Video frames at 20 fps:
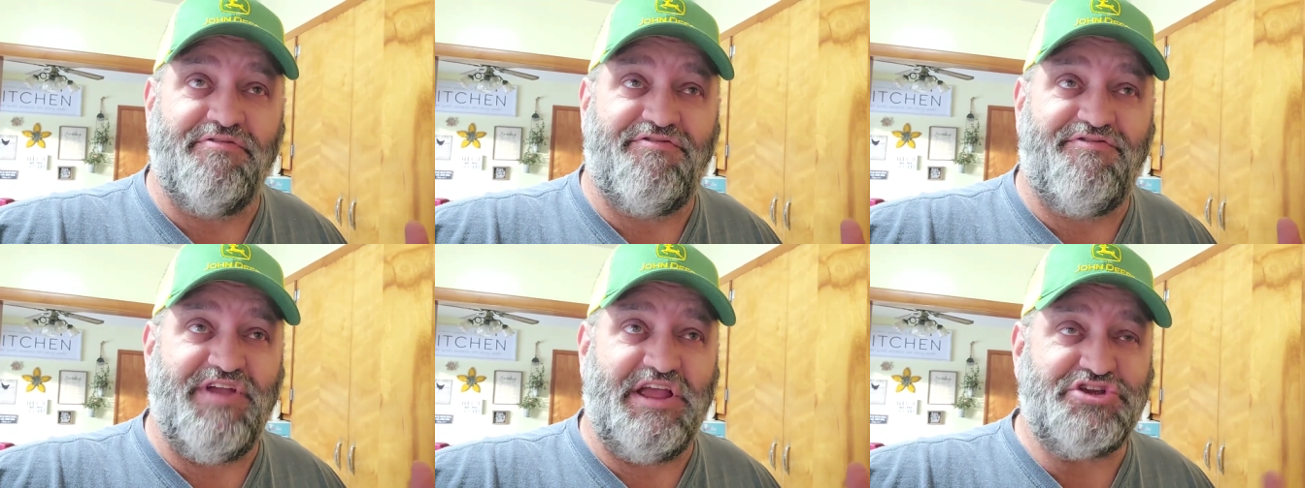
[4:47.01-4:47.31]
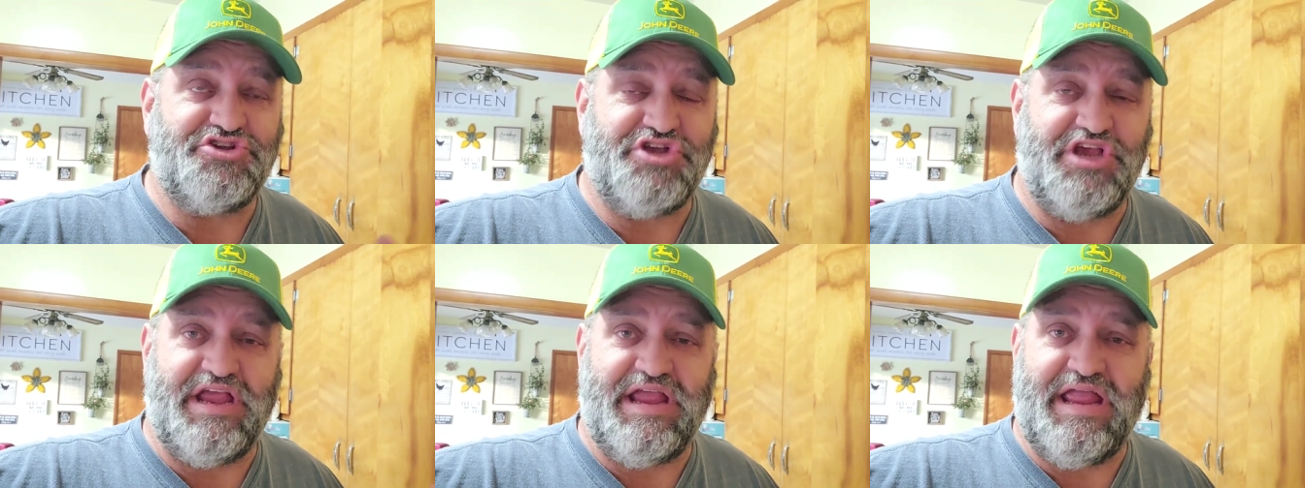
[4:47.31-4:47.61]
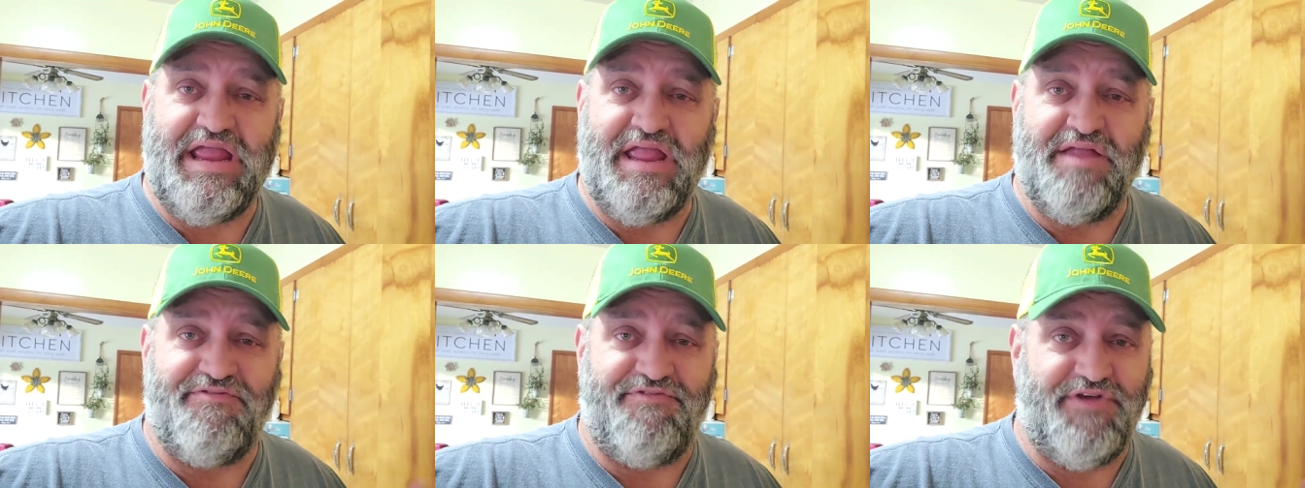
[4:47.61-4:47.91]

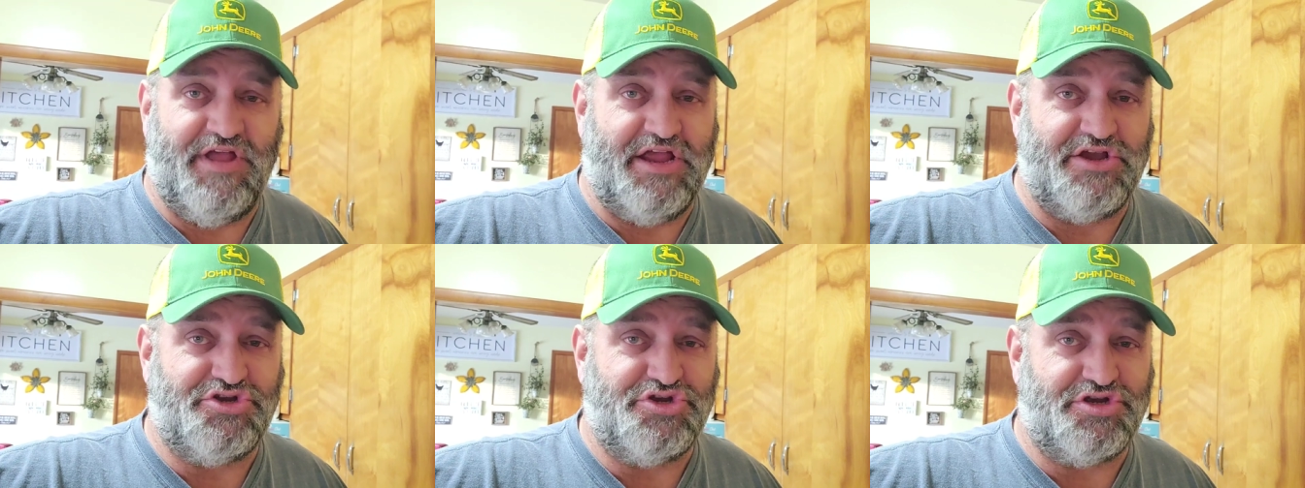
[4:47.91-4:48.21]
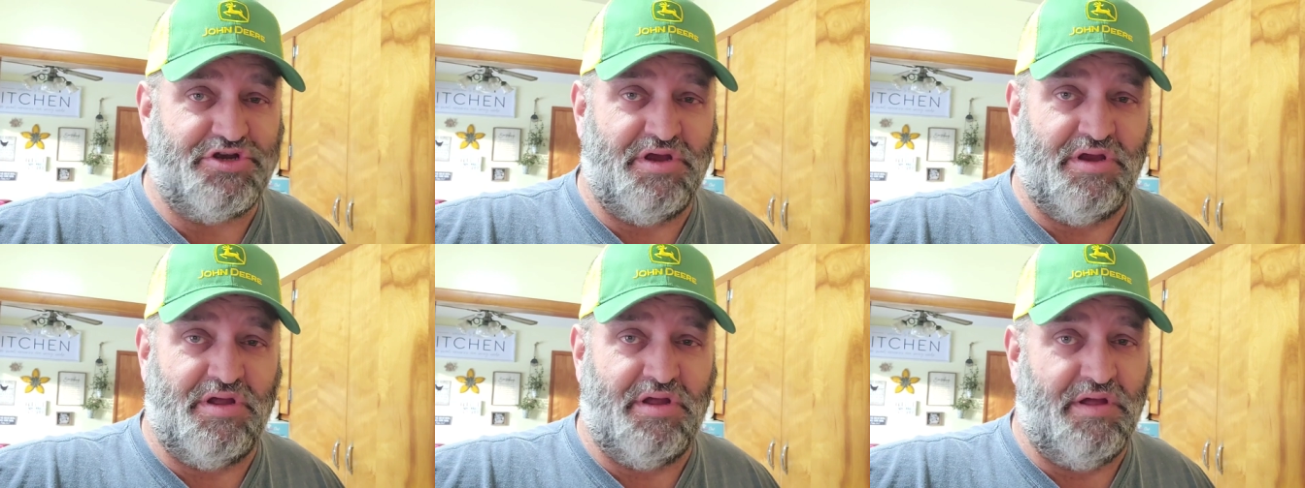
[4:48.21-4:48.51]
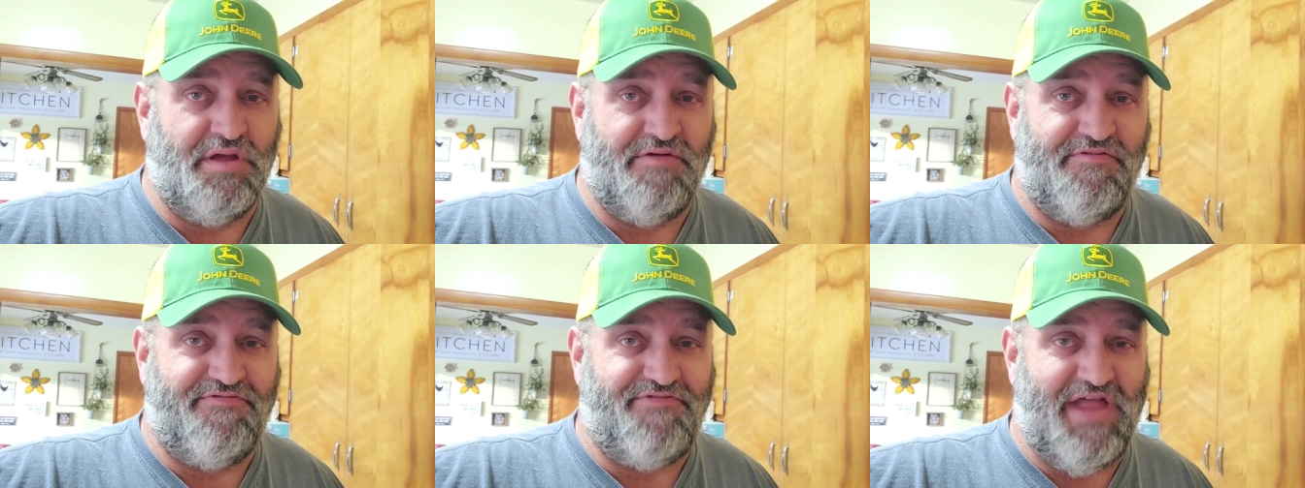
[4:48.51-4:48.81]
fishy fish
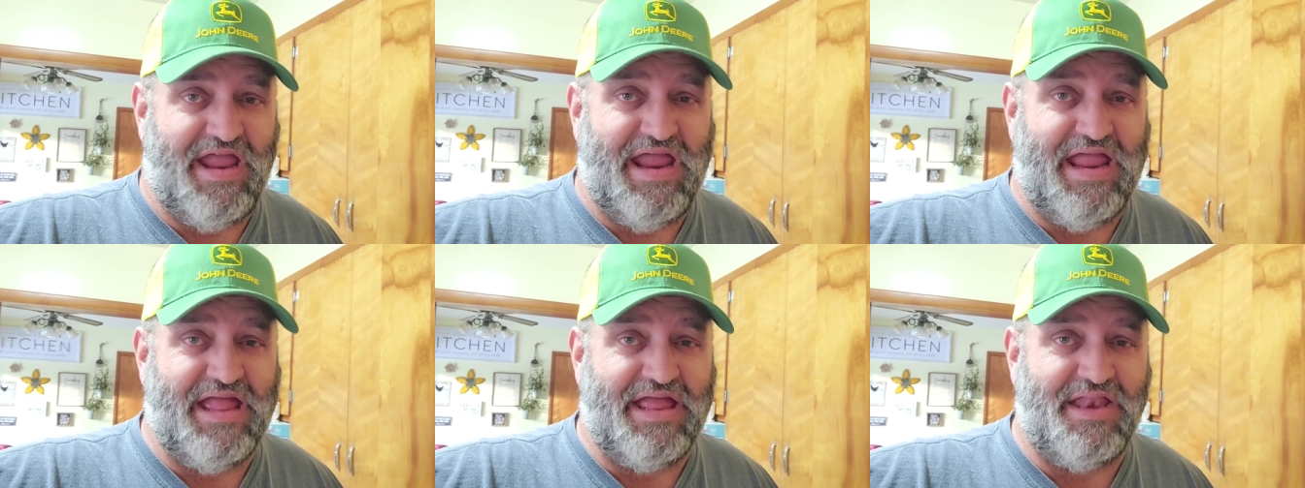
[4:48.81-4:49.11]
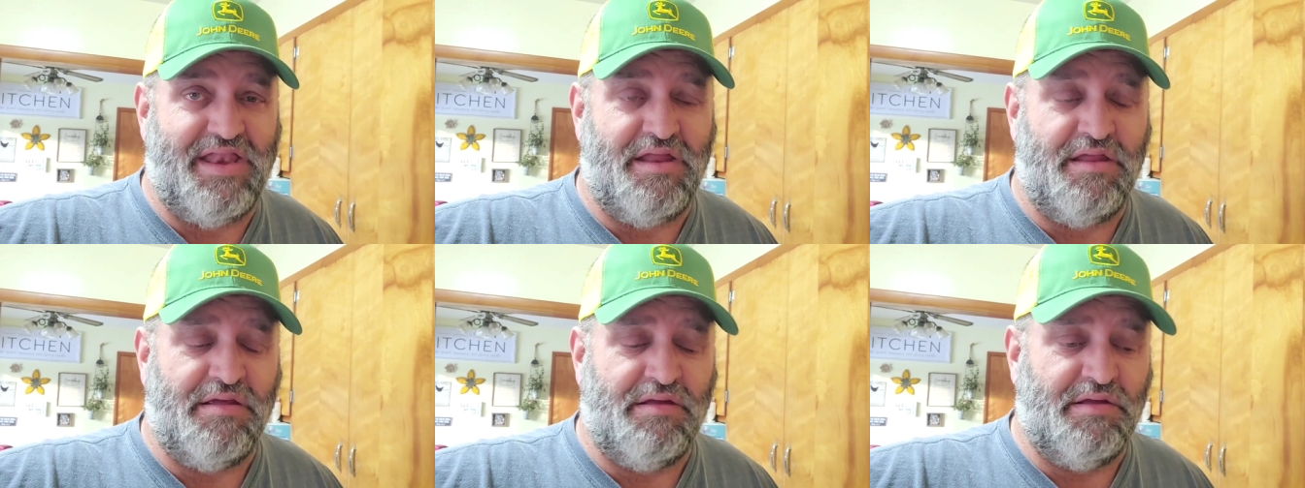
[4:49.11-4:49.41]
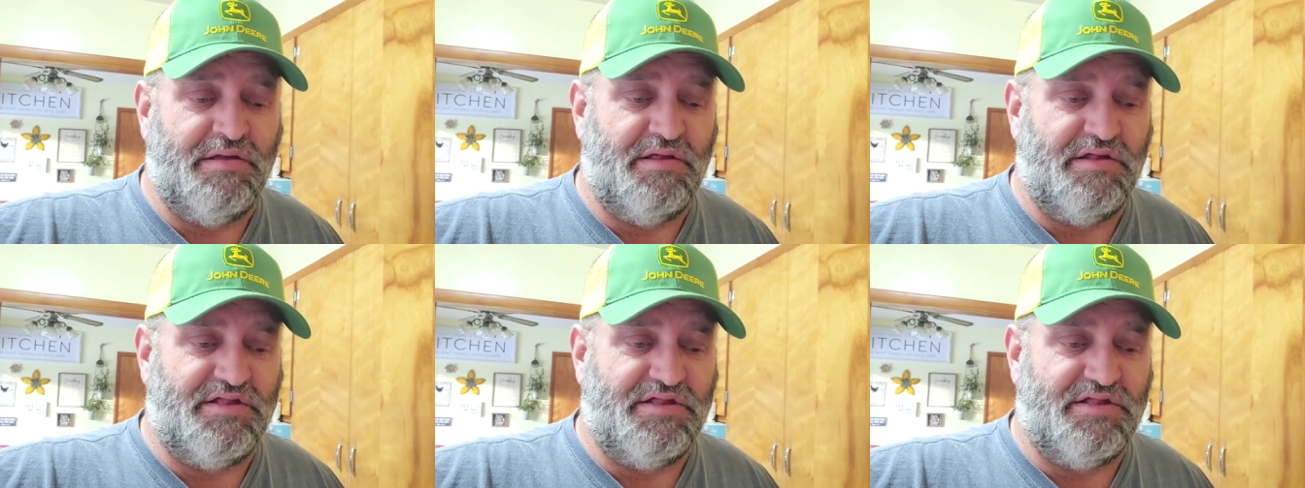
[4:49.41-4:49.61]
fan,